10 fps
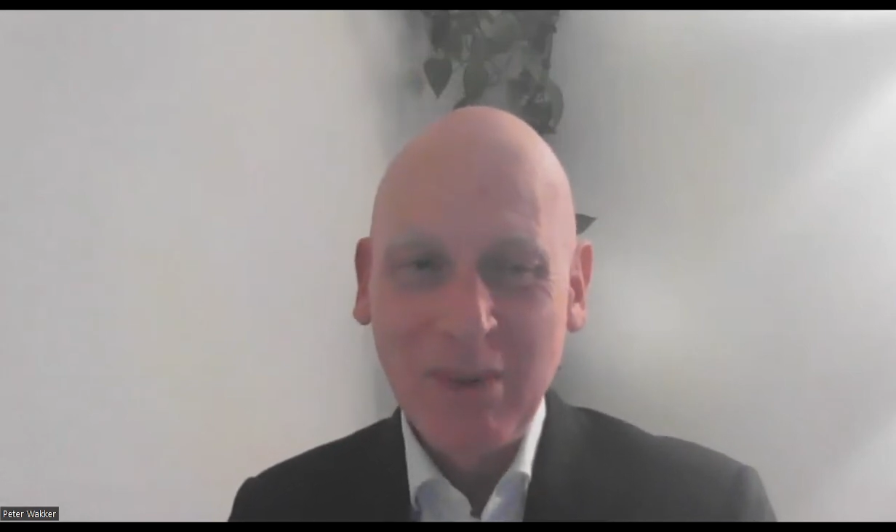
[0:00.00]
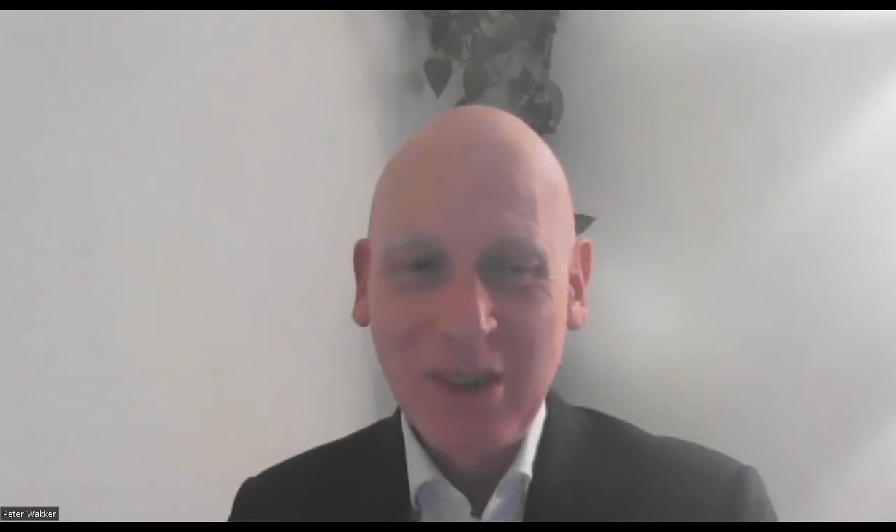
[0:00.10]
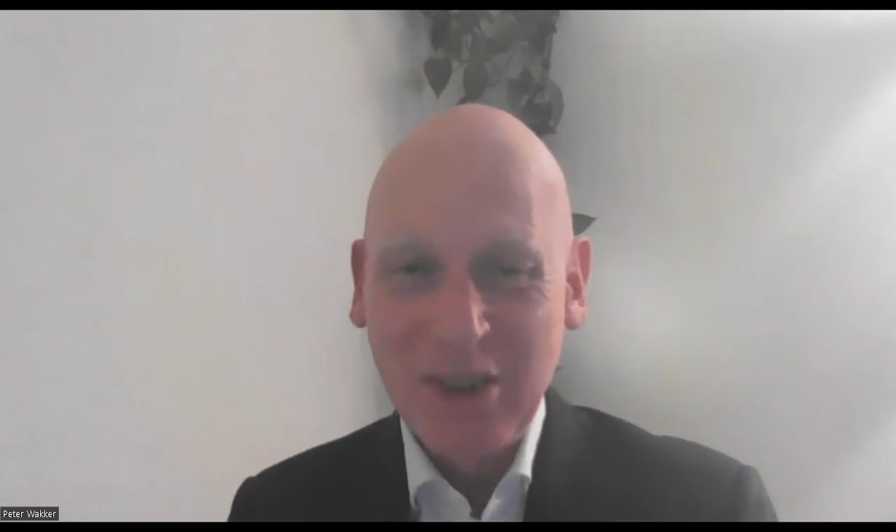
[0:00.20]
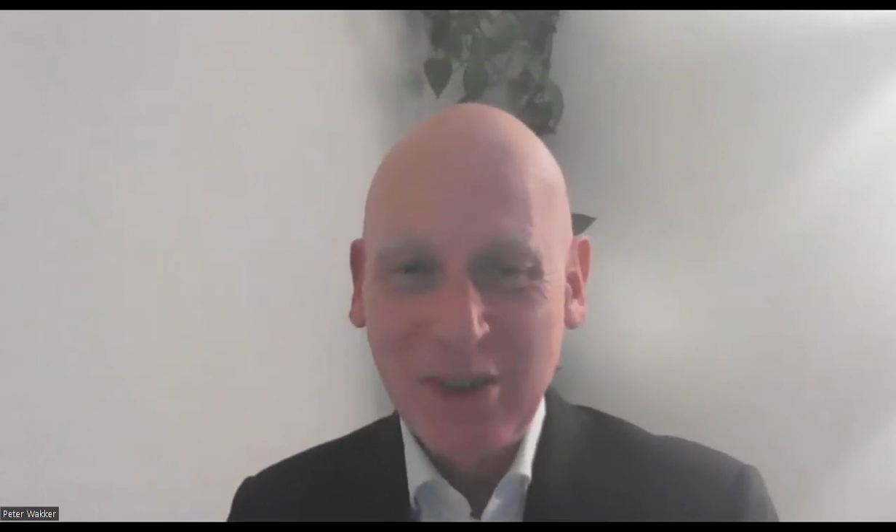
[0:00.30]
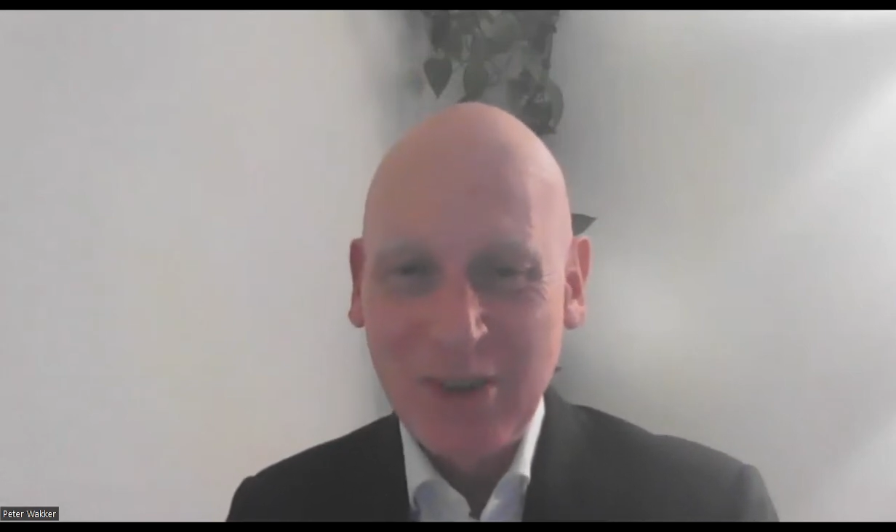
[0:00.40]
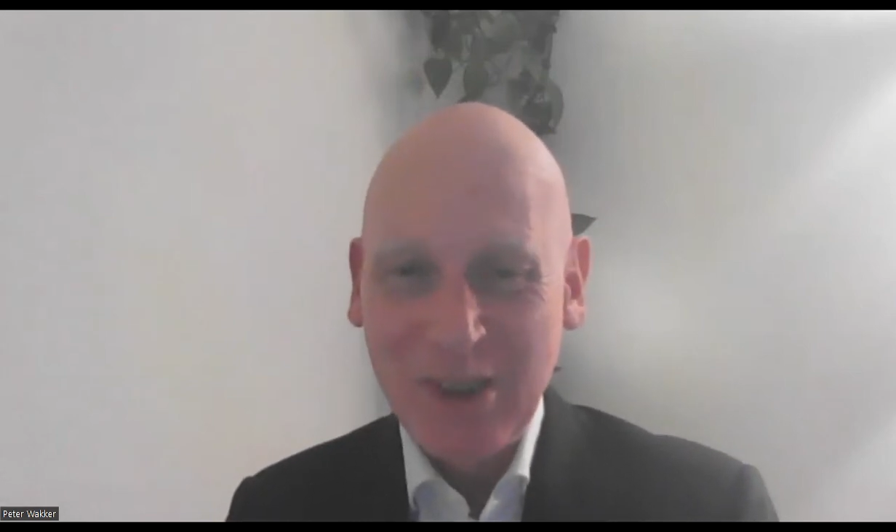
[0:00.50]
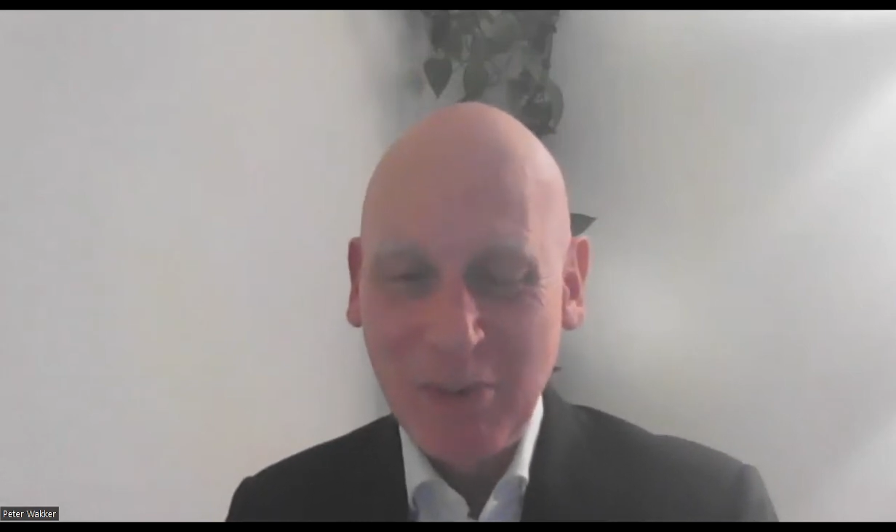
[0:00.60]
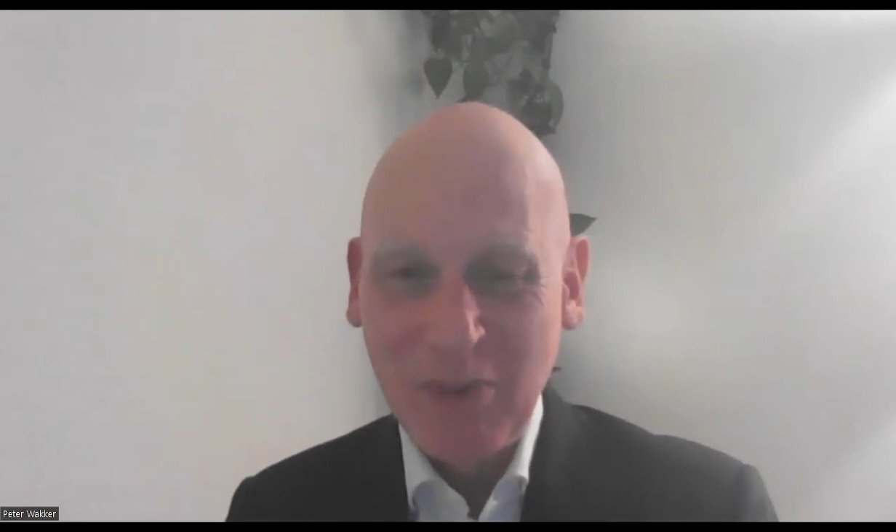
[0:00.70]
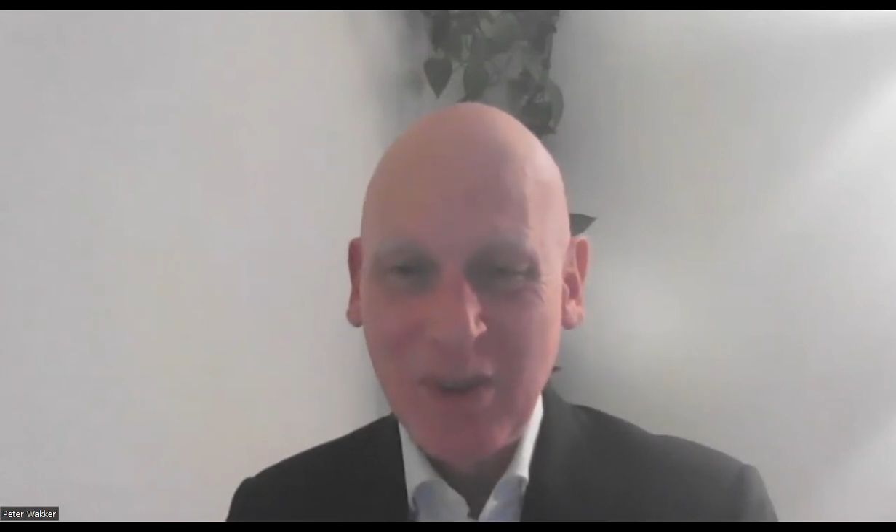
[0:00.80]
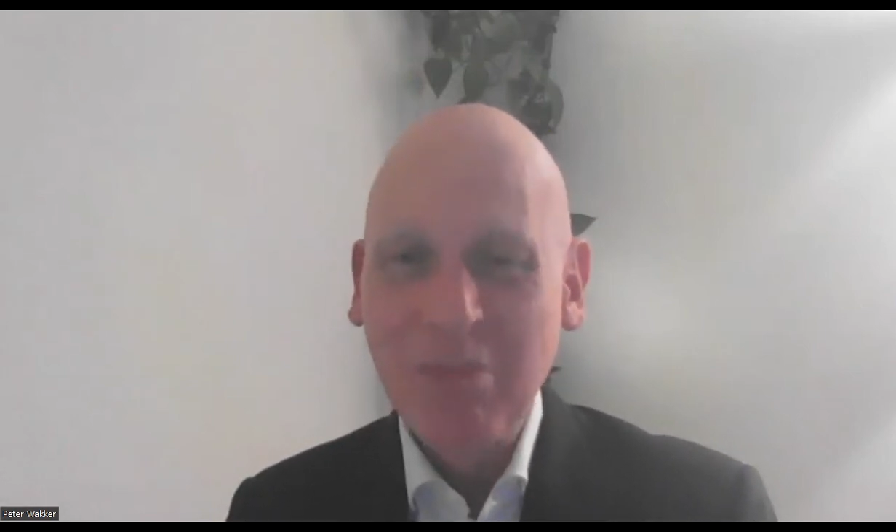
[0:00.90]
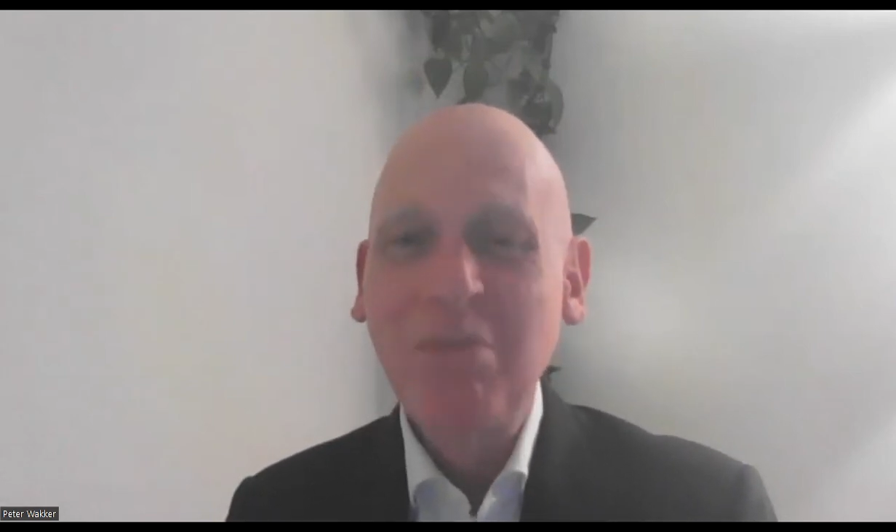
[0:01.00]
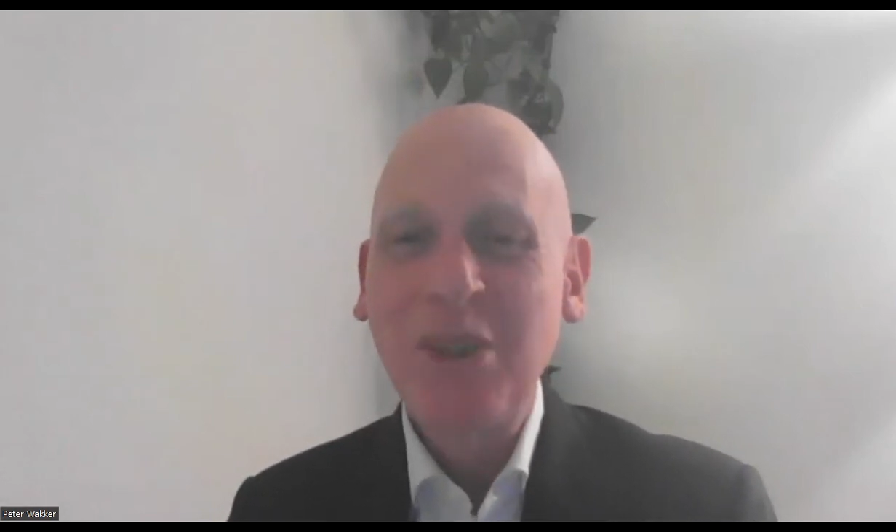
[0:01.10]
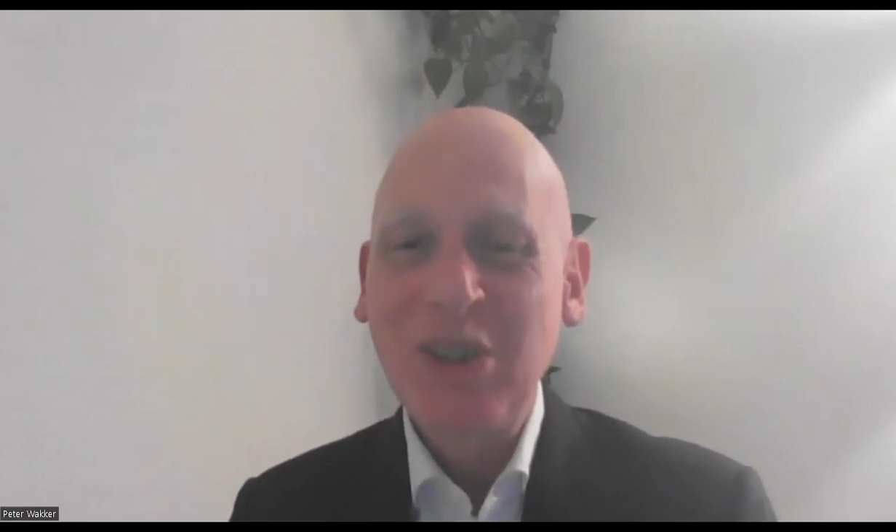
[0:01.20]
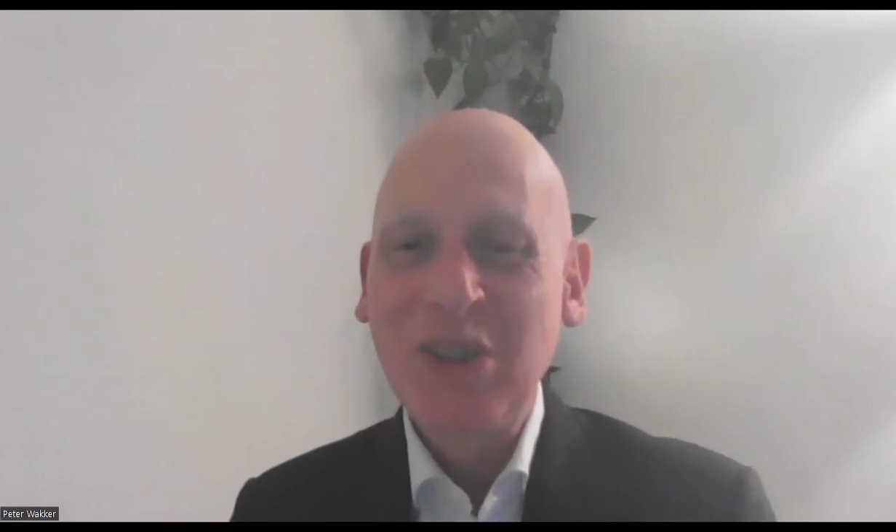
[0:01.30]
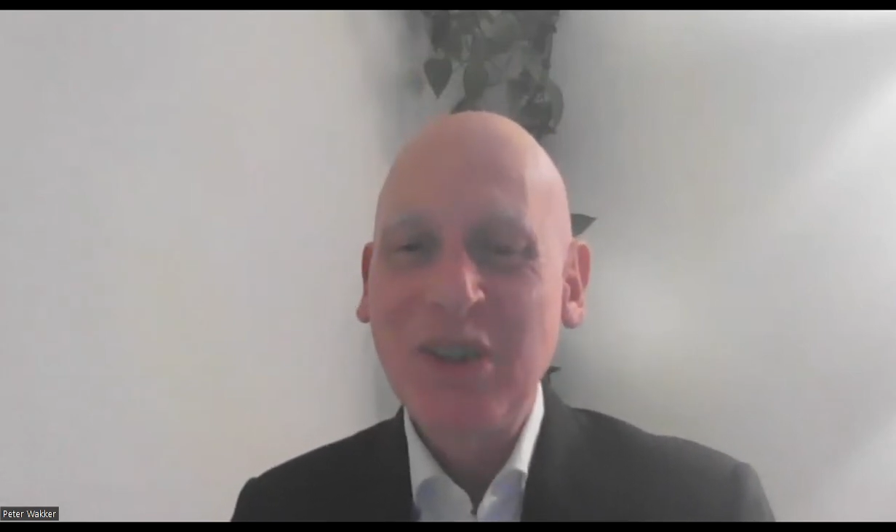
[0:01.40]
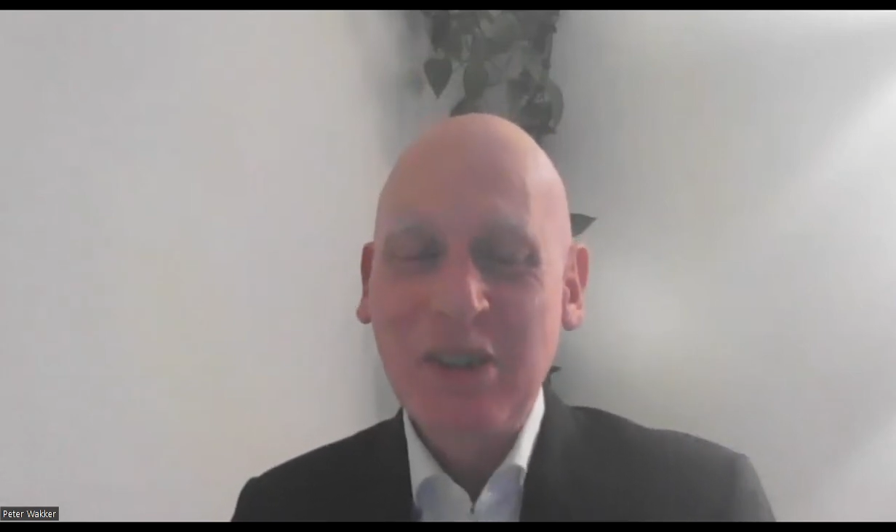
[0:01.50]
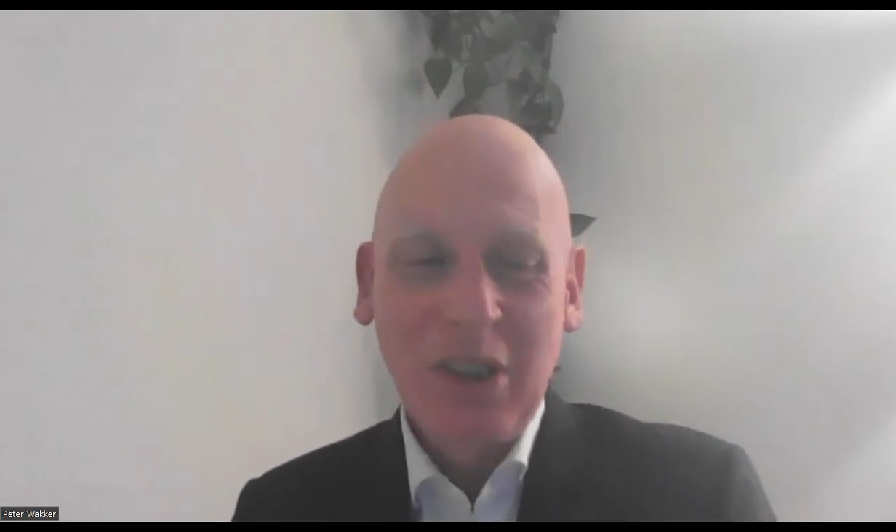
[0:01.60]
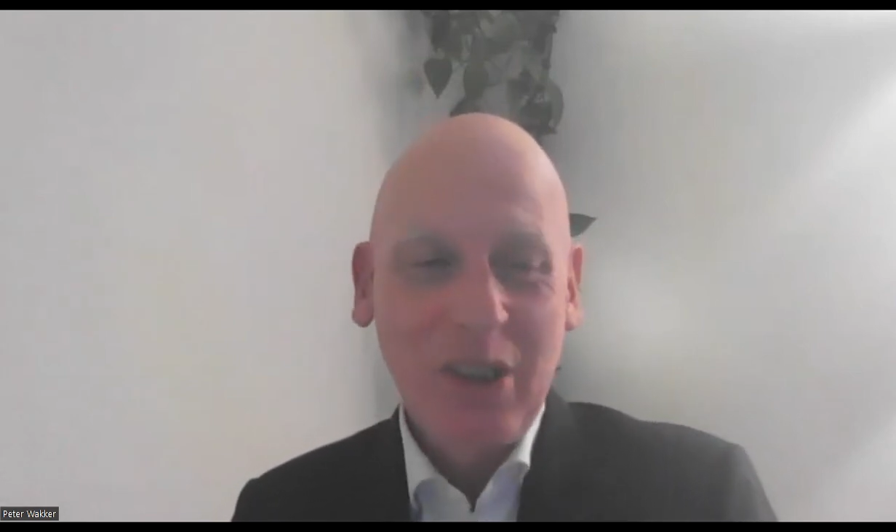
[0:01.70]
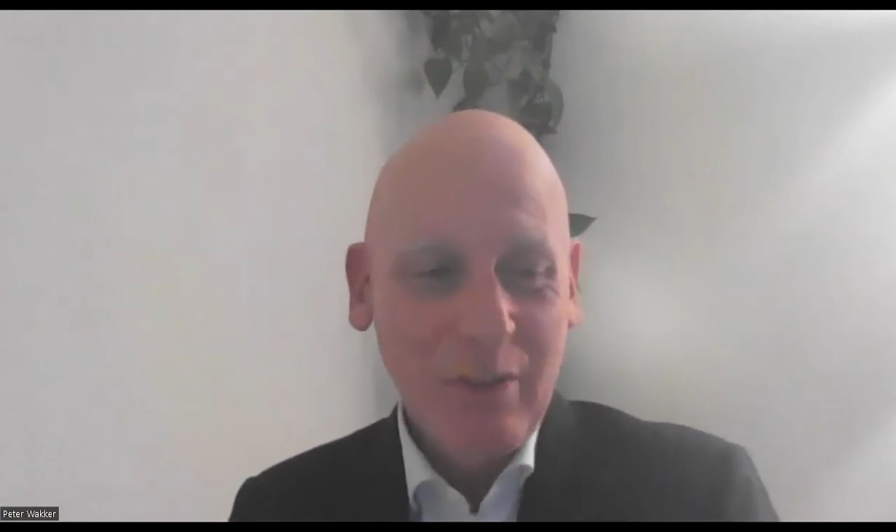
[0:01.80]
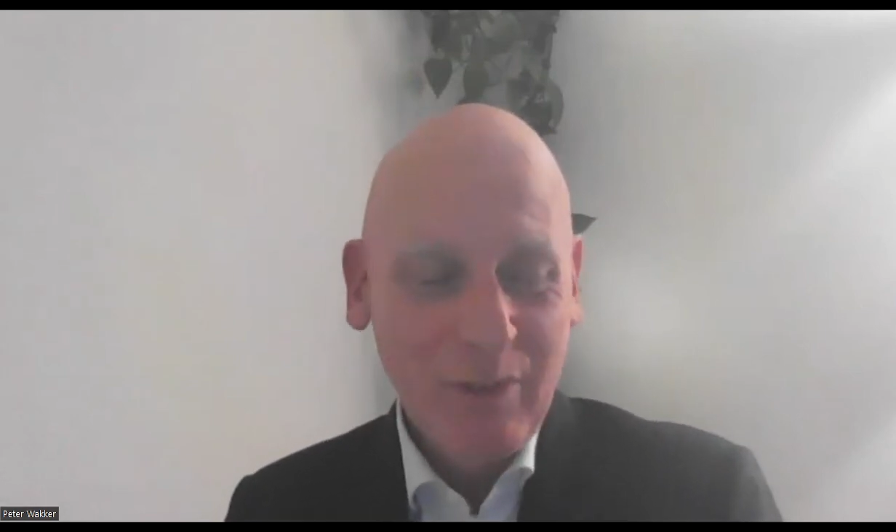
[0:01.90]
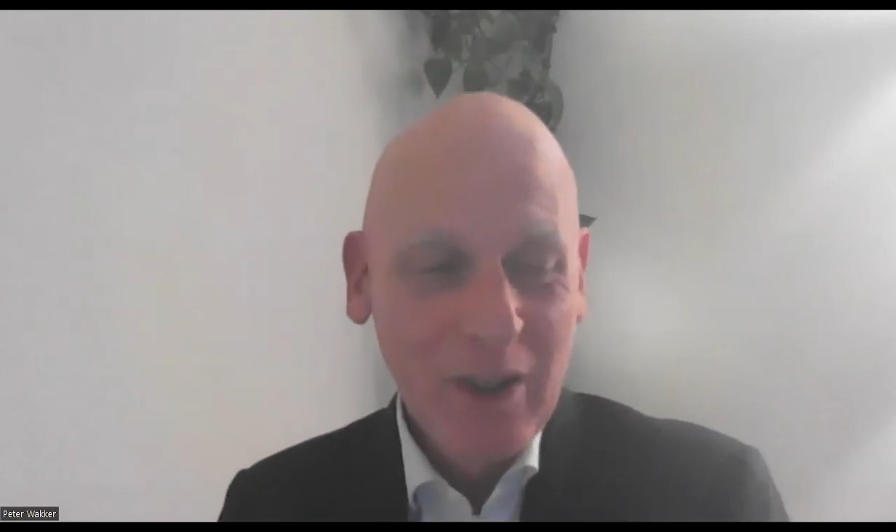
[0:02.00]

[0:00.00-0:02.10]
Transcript: this conceptual ambition that I have.